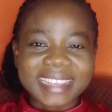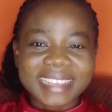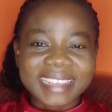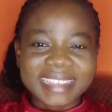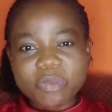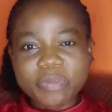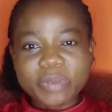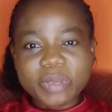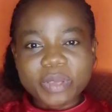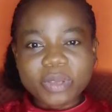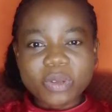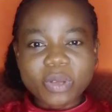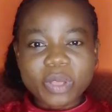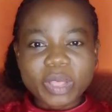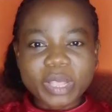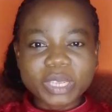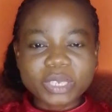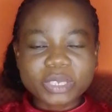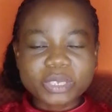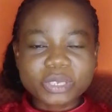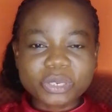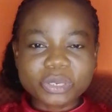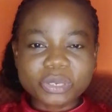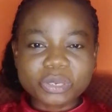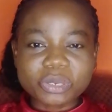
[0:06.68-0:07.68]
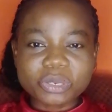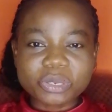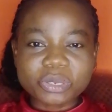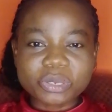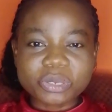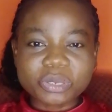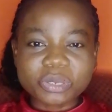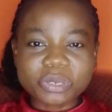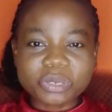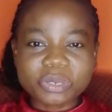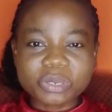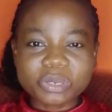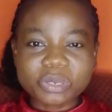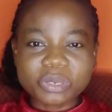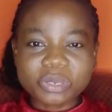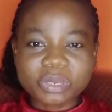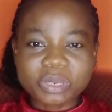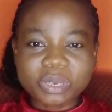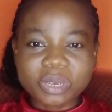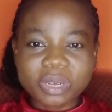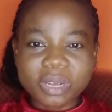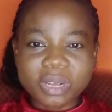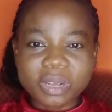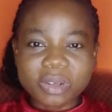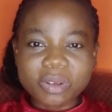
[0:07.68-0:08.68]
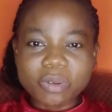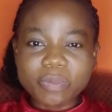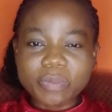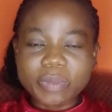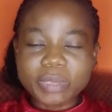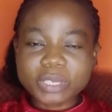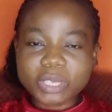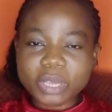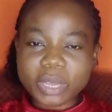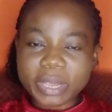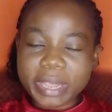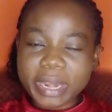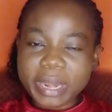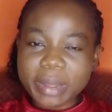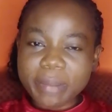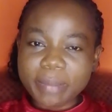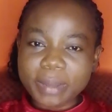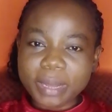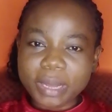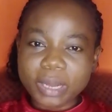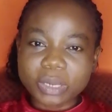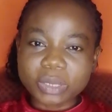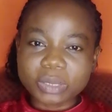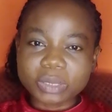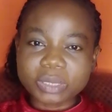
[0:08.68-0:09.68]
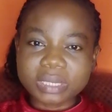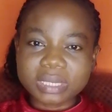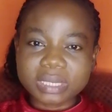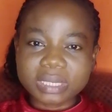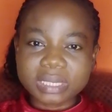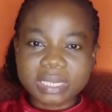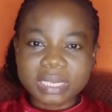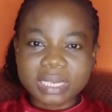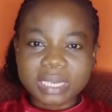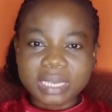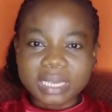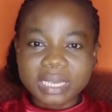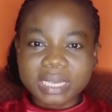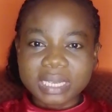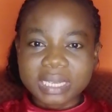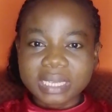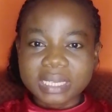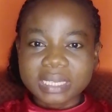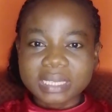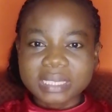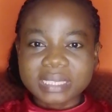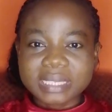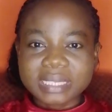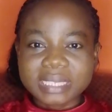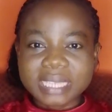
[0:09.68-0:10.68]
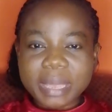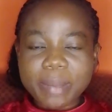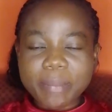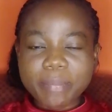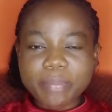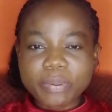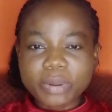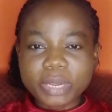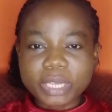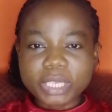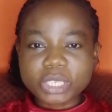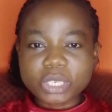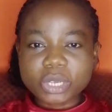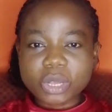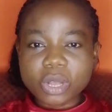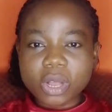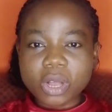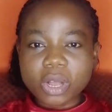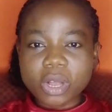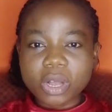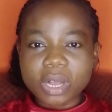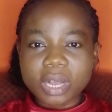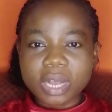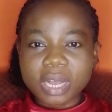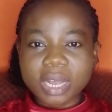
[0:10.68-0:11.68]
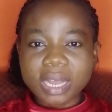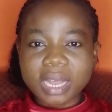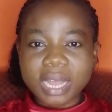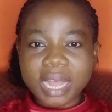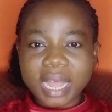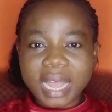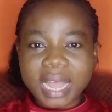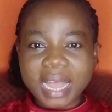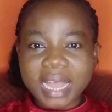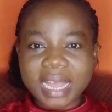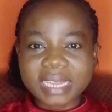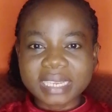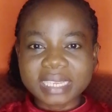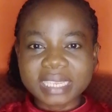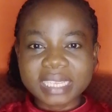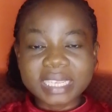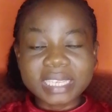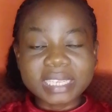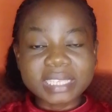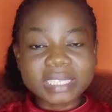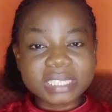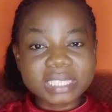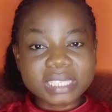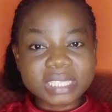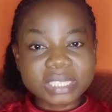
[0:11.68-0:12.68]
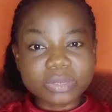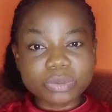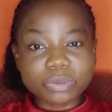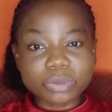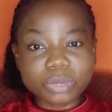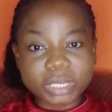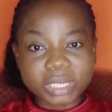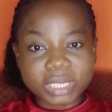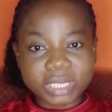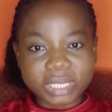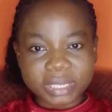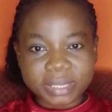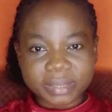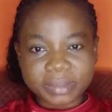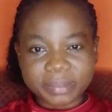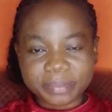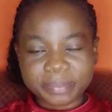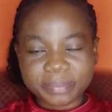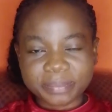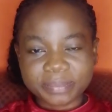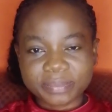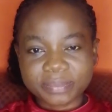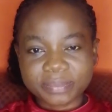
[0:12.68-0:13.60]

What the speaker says: We'll be going through, we'll be talking about temperature and its reading.